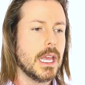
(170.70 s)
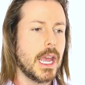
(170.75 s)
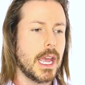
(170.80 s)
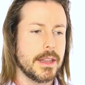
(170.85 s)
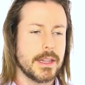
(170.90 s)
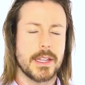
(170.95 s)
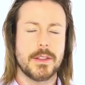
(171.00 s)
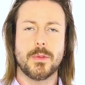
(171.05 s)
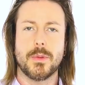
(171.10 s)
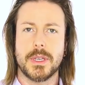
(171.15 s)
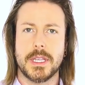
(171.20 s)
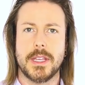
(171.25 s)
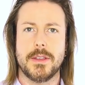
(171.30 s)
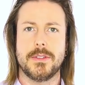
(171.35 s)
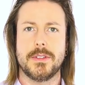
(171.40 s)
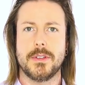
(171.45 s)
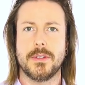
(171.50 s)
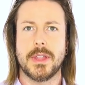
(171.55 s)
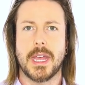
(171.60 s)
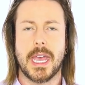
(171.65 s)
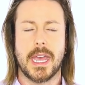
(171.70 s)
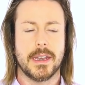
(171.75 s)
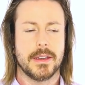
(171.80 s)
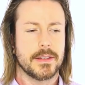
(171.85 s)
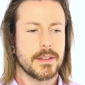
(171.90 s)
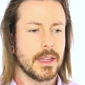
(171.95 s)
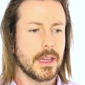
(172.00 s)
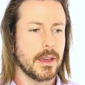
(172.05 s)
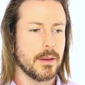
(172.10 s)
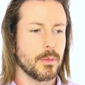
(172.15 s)
And that's what gives you
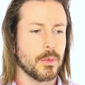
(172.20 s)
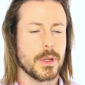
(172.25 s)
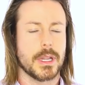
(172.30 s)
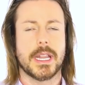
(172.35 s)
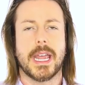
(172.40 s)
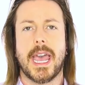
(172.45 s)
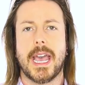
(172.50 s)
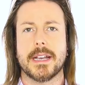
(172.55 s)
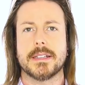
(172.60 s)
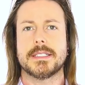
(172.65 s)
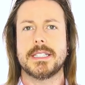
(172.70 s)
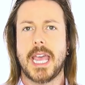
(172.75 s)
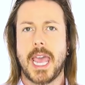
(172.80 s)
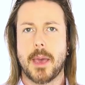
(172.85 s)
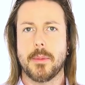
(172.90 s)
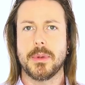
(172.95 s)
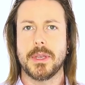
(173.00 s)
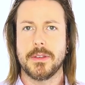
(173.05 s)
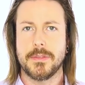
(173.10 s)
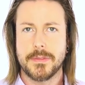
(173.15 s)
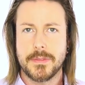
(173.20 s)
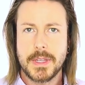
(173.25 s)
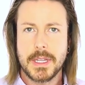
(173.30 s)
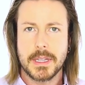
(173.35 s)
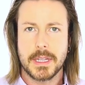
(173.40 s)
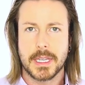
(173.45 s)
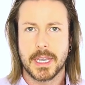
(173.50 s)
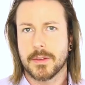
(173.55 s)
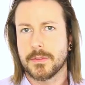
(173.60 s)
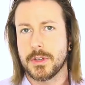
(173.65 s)
that relaxed, happy
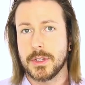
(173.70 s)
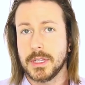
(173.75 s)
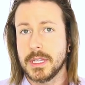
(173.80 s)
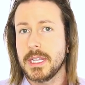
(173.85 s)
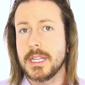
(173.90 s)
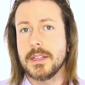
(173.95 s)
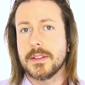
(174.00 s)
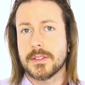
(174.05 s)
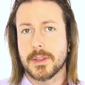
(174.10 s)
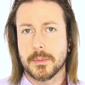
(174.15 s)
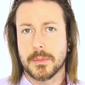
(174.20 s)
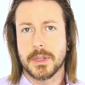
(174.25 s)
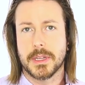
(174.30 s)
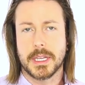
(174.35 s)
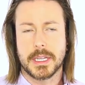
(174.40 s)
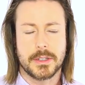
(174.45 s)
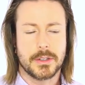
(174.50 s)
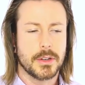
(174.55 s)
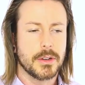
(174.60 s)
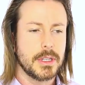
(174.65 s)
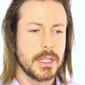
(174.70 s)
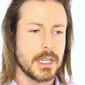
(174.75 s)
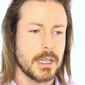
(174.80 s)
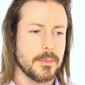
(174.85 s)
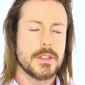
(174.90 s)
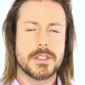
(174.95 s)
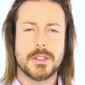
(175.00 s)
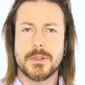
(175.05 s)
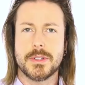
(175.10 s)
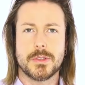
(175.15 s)
feeling after you eat something like turkey.
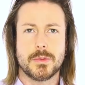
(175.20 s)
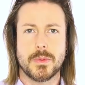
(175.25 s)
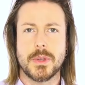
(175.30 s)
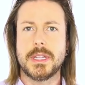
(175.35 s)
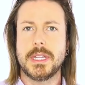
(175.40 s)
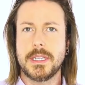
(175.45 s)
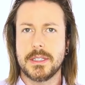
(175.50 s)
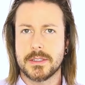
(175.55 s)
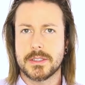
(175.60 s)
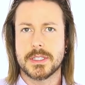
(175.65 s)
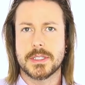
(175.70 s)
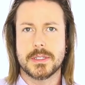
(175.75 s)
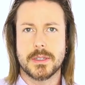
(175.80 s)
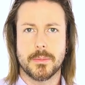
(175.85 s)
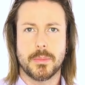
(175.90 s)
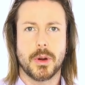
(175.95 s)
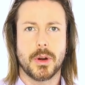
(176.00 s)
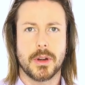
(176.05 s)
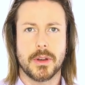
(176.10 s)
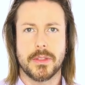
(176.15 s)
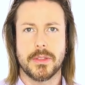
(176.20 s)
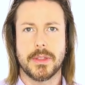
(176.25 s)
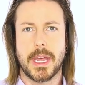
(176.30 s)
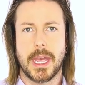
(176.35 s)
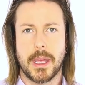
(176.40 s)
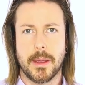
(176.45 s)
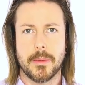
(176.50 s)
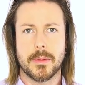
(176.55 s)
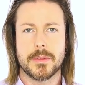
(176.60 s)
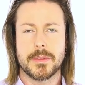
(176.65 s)
So it's really just a part of
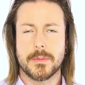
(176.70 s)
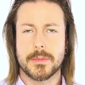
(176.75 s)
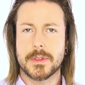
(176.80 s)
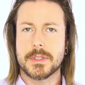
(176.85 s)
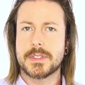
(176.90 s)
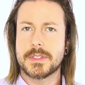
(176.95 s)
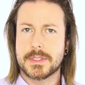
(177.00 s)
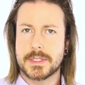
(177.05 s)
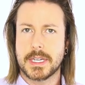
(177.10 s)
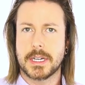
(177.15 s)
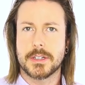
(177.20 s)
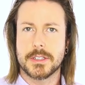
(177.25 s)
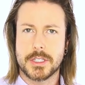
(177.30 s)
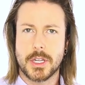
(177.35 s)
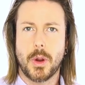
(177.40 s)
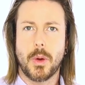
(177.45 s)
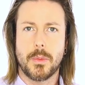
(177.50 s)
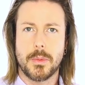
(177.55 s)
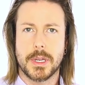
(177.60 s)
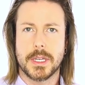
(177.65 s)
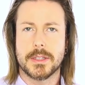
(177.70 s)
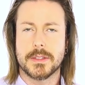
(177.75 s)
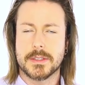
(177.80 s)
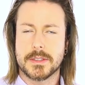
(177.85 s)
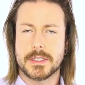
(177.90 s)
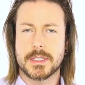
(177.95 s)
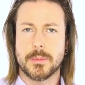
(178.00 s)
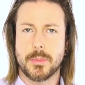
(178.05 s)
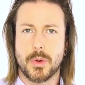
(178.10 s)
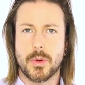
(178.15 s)
that serotonin
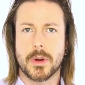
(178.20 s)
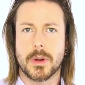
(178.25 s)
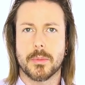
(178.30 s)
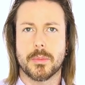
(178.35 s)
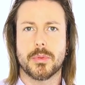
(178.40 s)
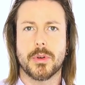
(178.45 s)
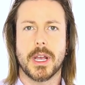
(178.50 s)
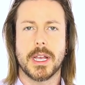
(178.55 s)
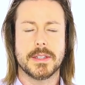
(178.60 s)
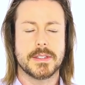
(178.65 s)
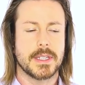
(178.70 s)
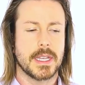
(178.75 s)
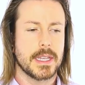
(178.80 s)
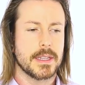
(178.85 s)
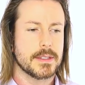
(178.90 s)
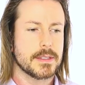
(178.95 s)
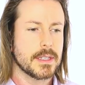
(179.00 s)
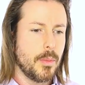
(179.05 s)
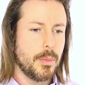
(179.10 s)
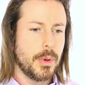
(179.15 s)
support process.